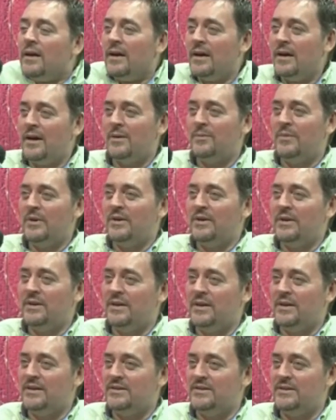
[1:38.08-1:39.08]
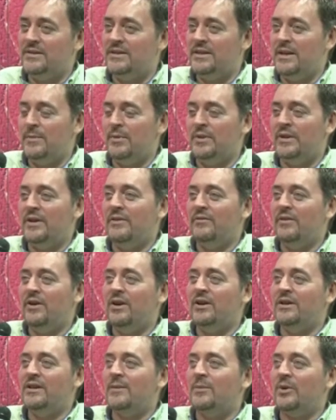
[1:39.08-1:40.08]
Um, it's typically a
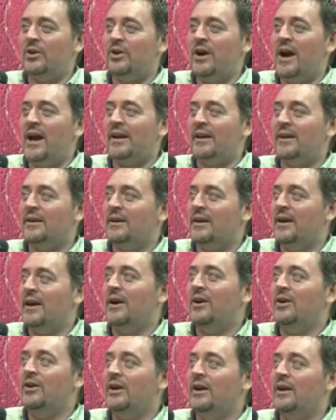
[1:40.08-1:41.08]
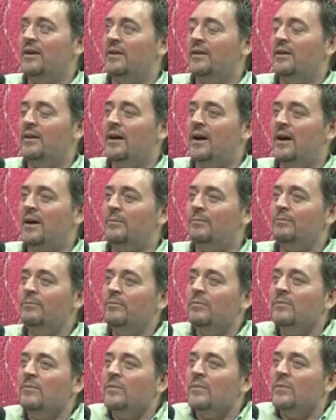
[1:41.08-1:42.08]
very democratic area, um,
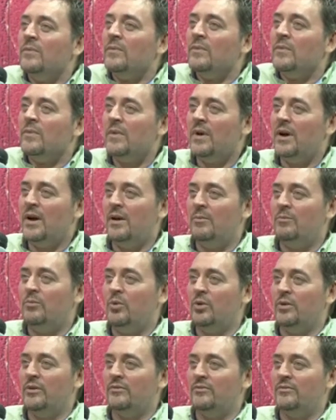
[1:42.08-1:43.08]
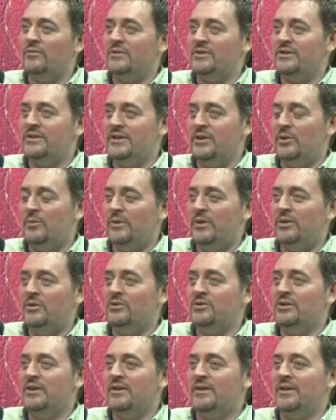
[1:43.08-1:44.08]
uh, born of steel
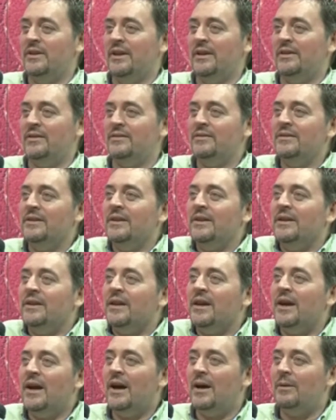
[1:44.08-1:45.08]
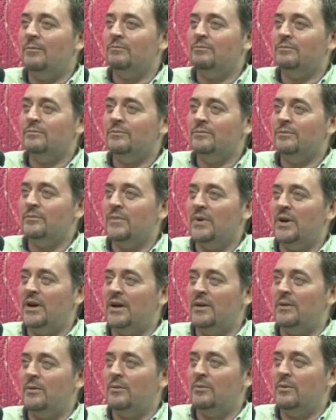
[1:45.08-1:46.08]
mills and, and um,
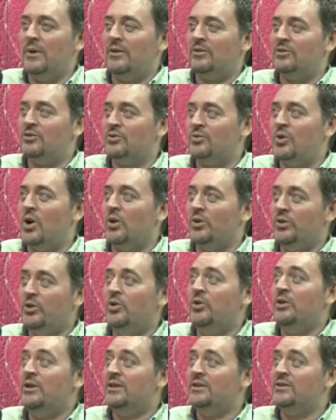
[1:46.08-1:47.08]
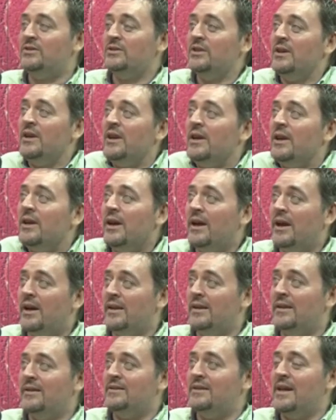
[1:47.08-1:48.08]
uh, rather strong unions' uh,
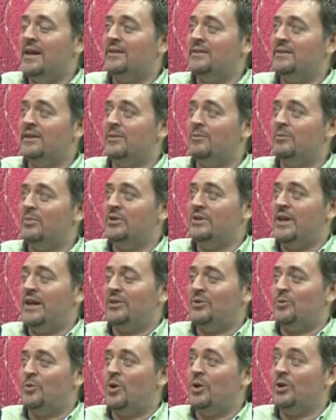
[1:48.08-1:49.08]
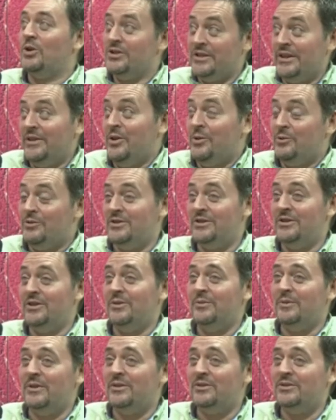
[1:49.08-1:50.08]
intent to protect the workers in those
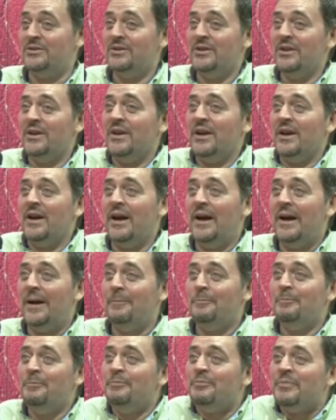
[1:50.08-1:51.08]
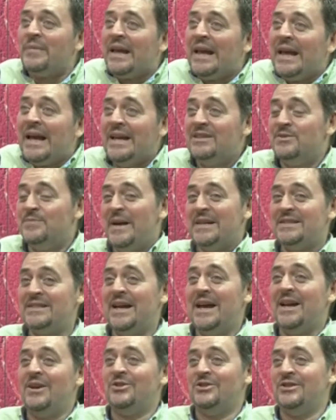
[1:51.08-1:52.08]
steel mills. Um, as best
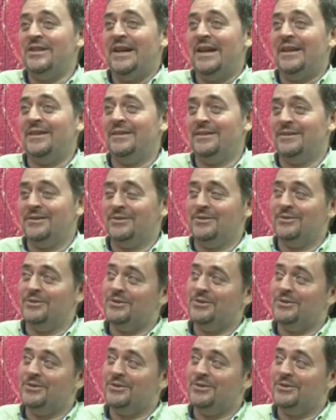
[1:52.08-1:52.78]
I understand, these